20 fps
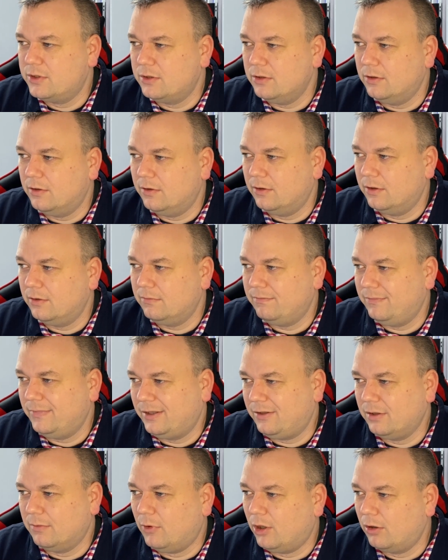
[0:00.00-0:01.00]
So
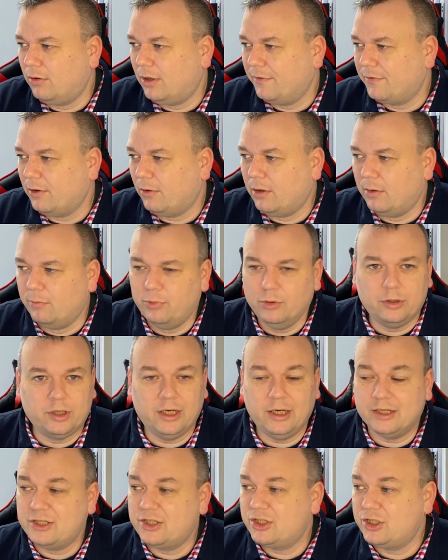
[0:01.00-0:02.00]
tomorrow I've got one booked
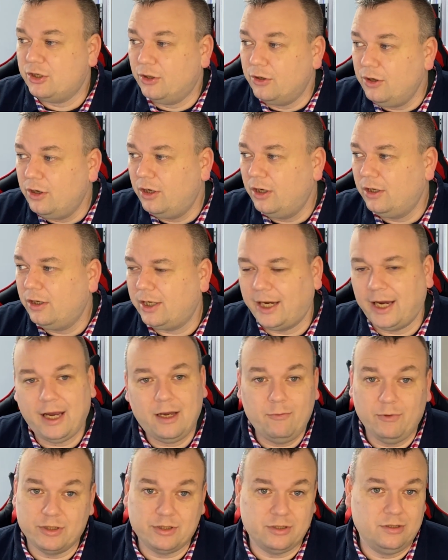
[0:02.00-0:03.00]
in at Sunderland
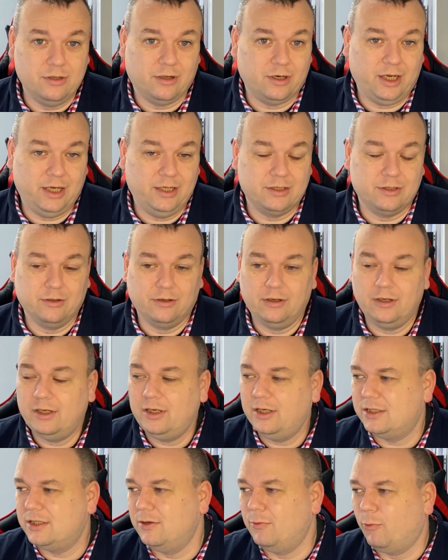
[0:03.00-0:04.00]
again, which is not in
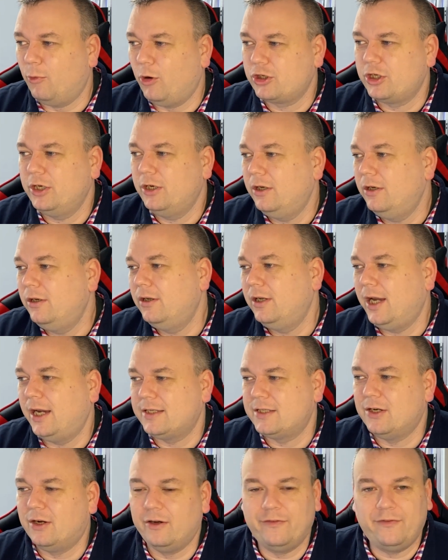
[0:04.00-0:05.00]
Sunderland, it's in Washington,
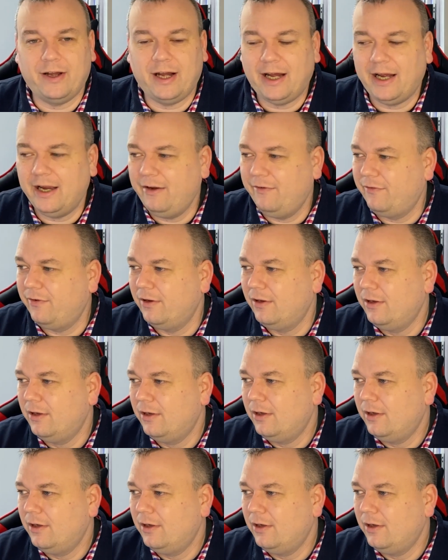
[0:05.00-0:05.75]
SR5,